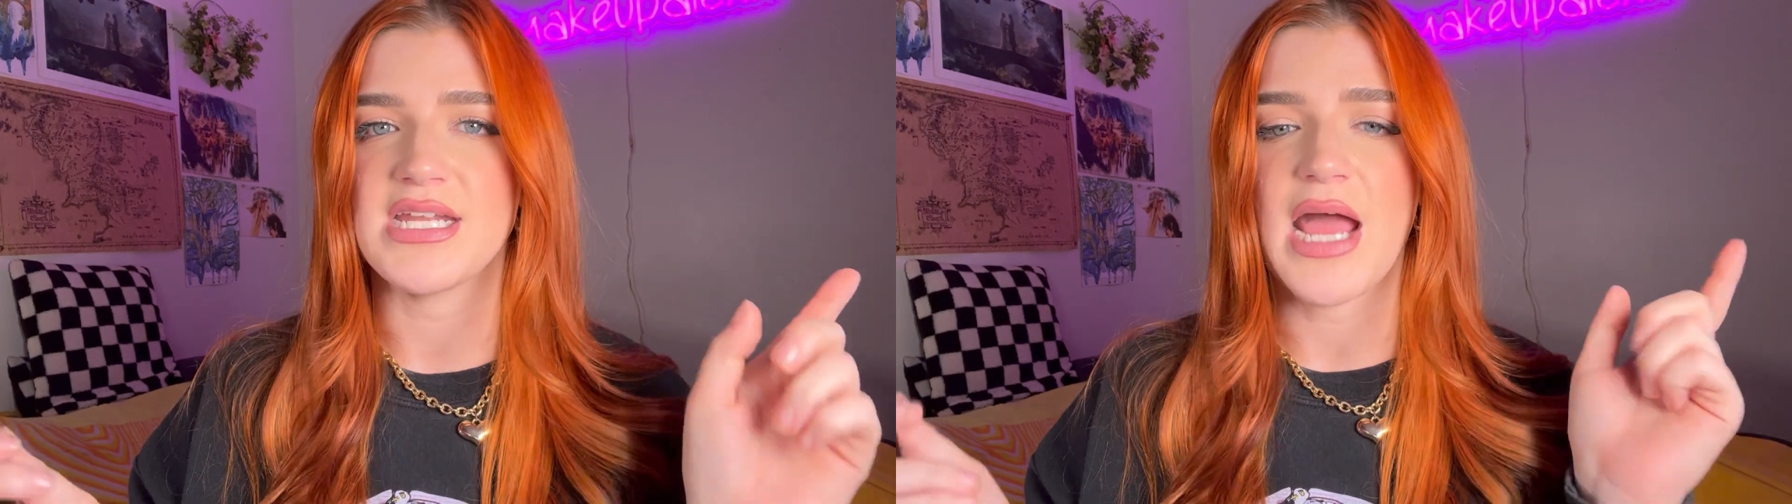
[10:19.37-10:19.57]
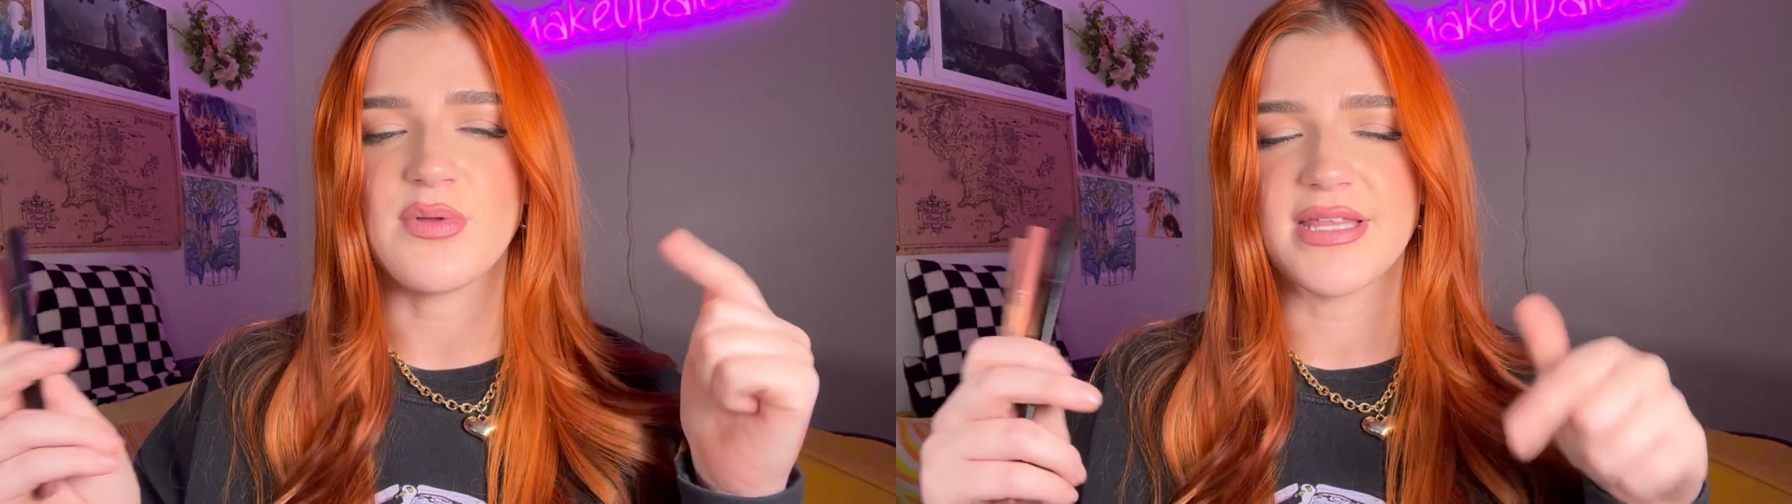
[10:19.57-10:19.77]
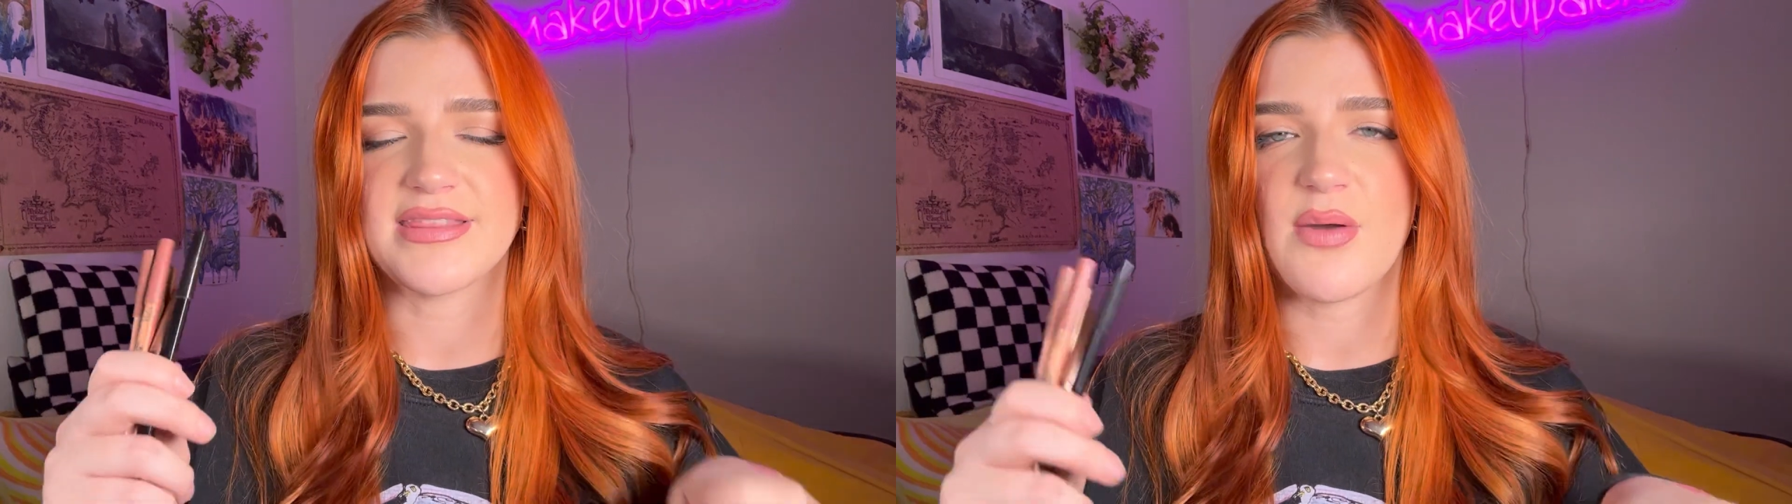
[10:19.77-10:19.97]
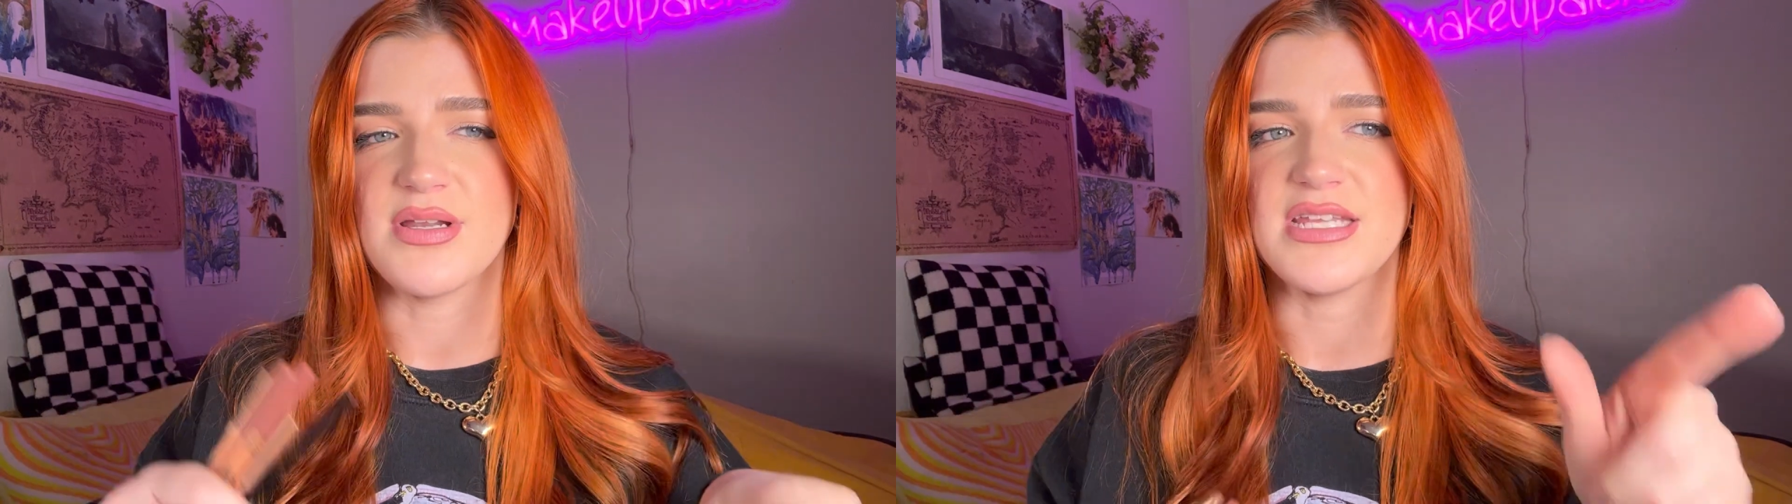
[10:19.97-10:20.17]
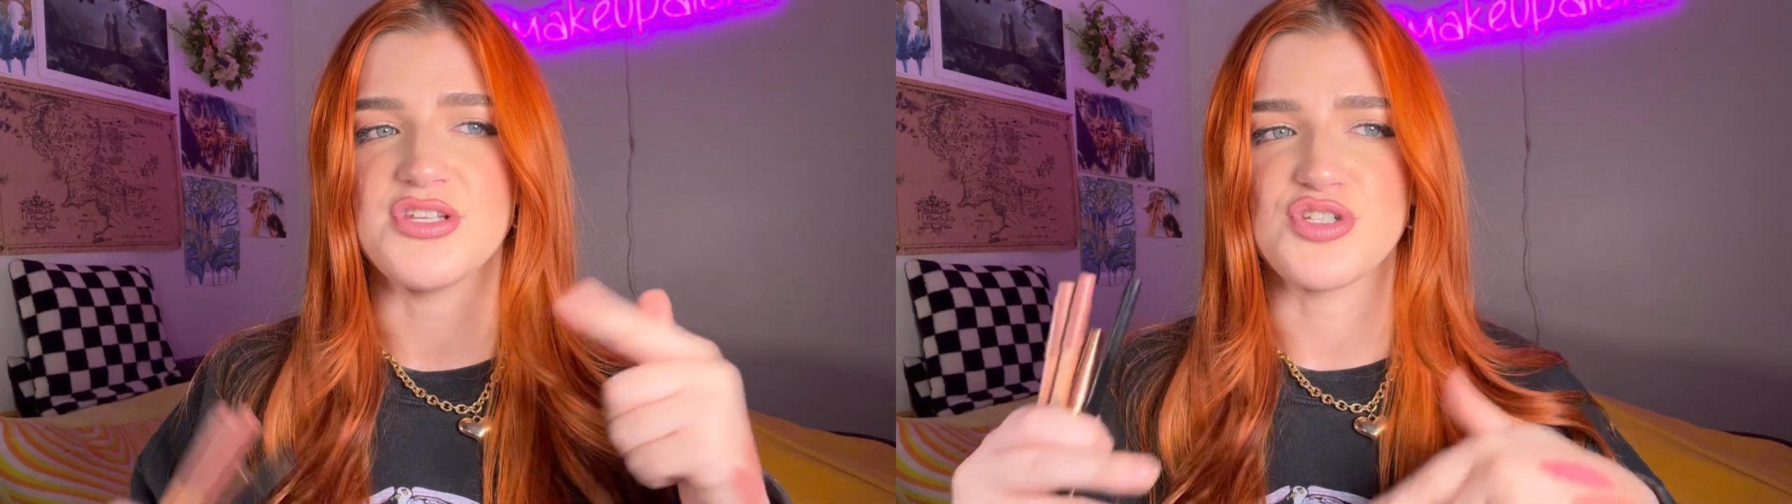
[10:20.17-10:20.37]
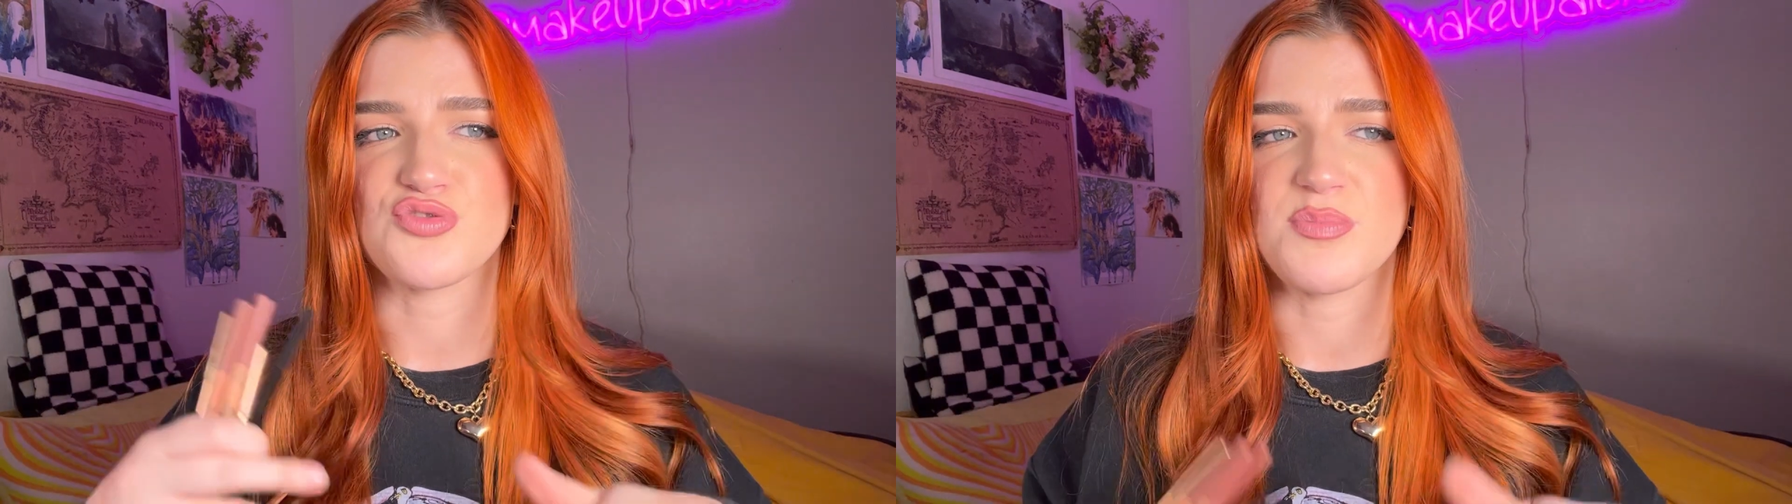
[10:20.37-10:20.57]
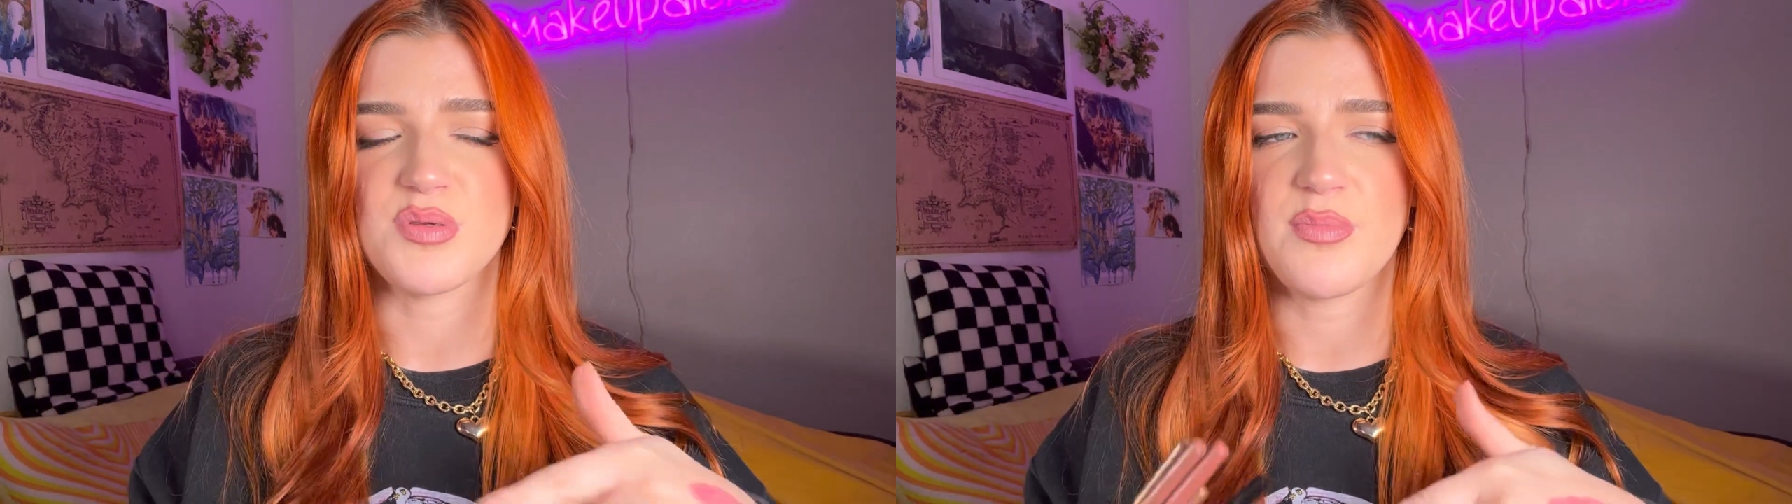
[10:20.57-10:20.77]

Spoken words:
I will link that one in the description